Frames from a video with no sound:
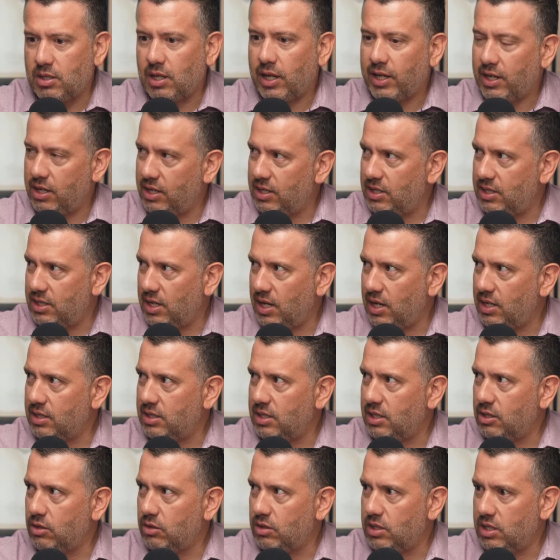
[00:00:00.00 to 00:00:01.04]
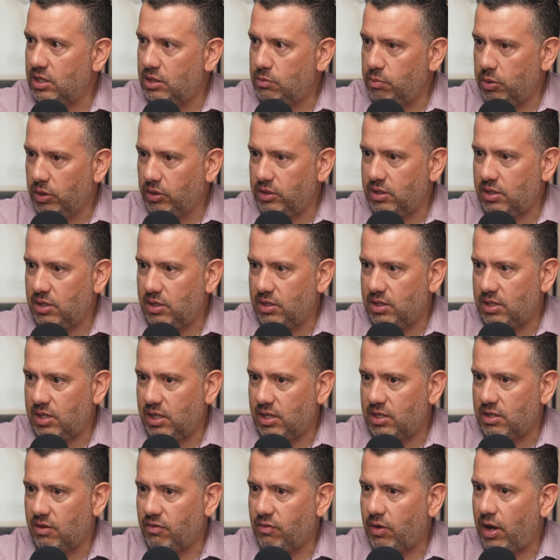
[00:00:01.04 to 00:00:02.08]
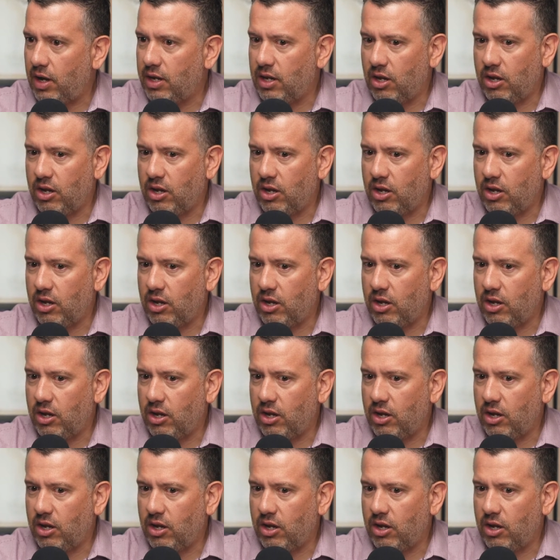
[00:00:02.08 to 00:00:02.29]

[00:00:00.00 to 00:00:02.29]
like he says, he's built it in the sense of,